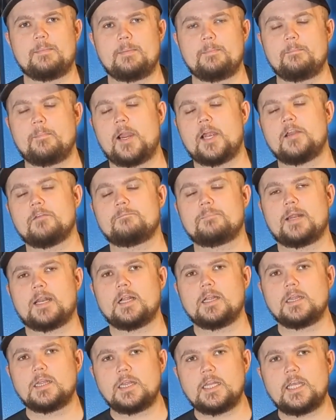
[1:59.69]
It might have been
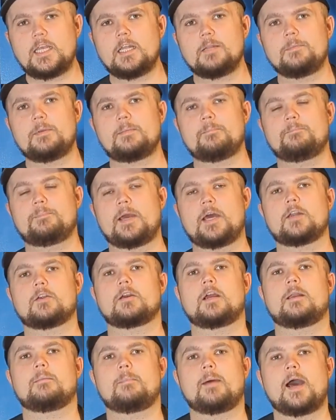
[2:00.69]
a little bit
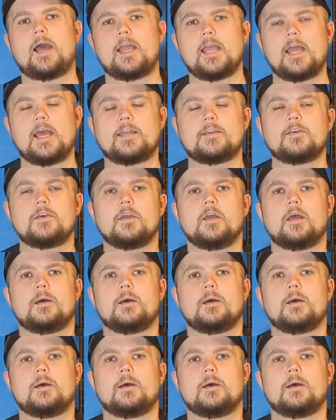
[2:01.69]
better on my end,